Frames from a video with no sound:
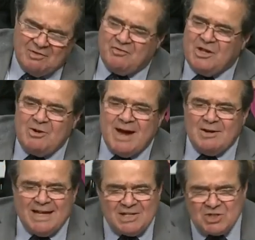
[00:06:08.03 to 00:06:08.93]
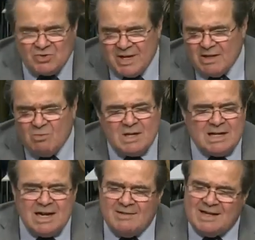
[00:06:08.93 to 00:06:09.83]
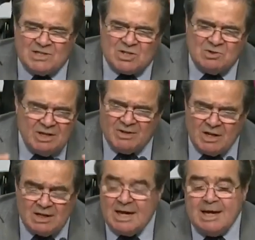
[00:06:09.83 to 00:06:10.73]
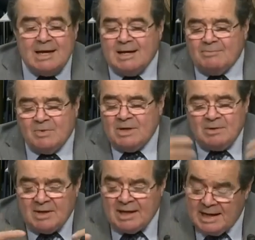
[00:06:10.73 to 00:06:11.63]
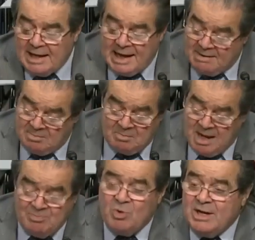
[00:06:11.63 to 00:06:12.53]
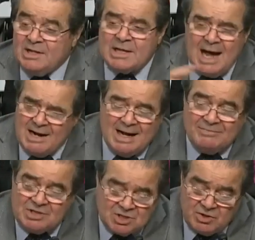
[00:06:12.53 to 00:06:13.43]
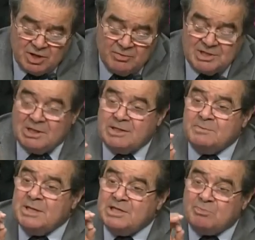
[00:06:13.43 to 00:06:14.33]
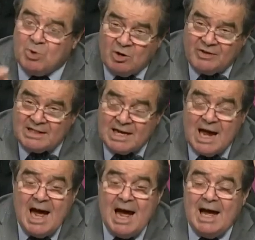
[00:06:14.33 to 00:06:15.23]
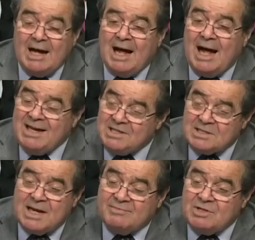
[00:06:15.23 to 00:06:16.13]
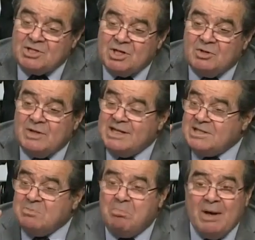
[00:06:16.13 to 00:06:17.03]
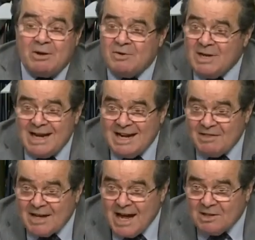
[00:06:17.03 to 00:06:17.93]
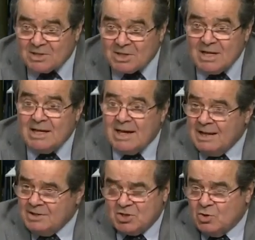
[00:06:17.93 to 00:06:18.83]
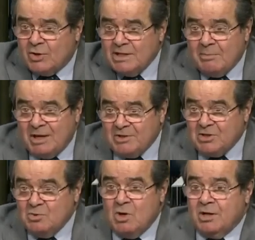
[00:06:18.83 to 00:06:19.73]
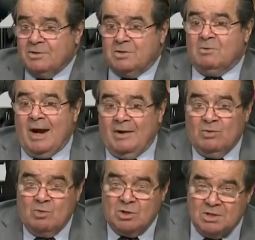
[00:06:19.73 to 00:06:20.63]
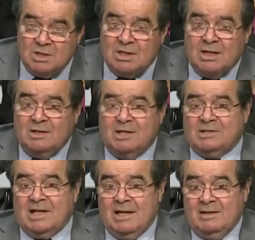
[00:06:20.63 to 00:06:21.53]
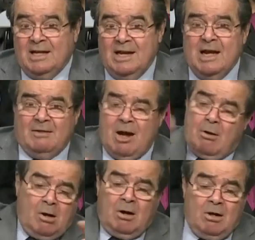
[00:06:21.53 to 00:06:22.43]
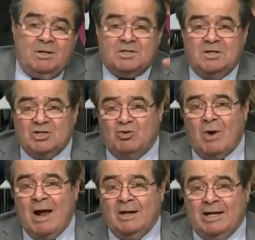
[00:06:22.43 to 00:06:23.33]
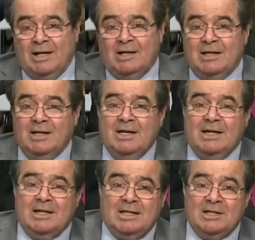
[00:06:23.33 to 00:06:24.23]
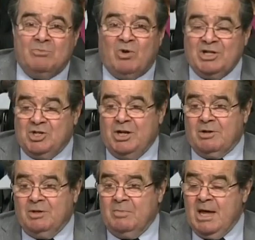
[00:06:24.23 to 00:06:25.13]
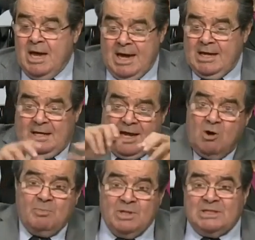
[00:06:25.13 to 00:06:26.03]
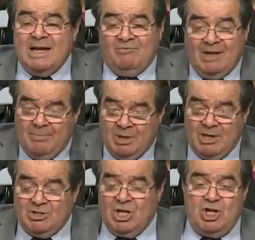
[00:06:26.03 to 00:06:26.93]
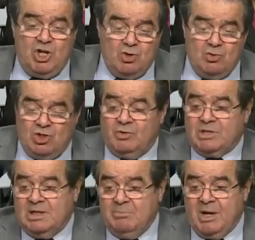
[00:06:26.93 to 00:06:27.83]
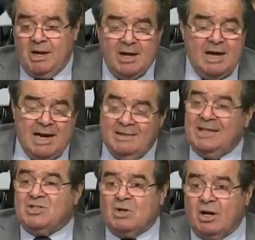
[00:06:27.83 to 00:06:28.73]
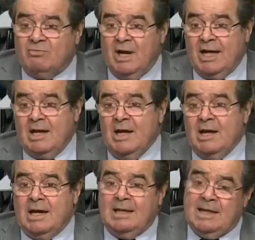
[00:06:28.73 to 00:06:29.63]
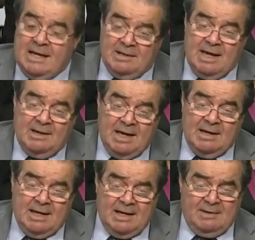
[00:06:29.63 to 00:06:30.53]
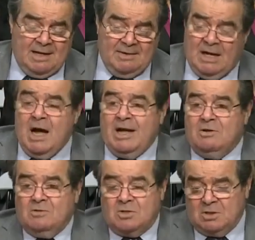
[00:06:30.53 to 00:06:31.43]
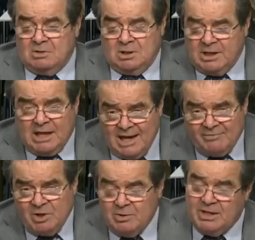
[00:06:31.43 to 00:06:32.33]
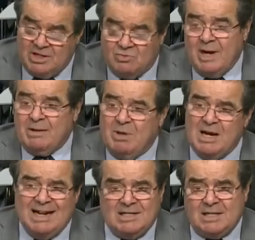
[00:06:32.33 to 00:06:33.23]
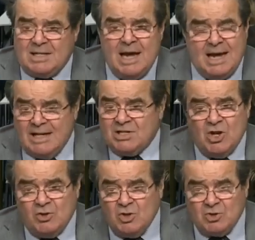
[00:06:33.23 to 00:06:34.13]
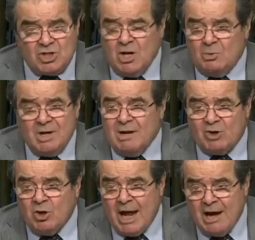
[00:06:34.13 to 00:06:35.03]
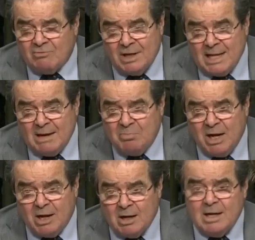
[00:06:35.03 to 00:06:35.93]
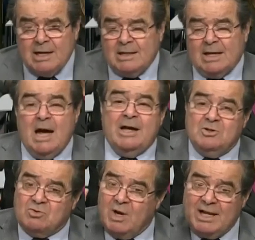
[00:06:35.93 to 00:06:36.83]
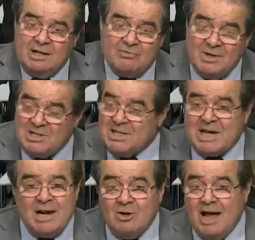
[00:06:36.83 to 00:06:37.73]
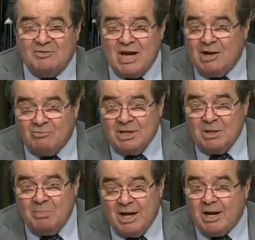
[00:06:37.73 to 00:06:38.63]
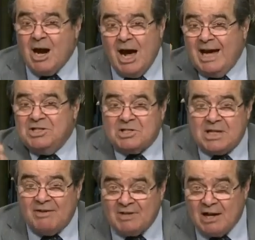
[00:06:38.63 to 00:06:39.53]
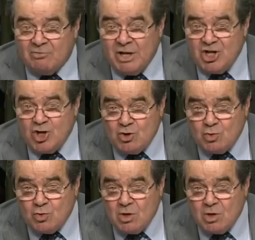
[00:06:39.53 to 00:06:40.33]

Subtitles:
to figure out history and whatnot, and that's so difficult. And my point is, I don't have to show that originalism is perfect. I just have to show that it's better than anything else. And the story is about the two hunters who are out in the woods in their tent, and there's growling in the brush near them, and they open the tent flap, and there is a huge grizzly bear, and they start running. And the guy who's a little heavier and he's running behind, he says, "It's no use. We're never going to outrun that bear." And the guy who's running in front says, "I don't have to outrun the bear. I just have to outrun you."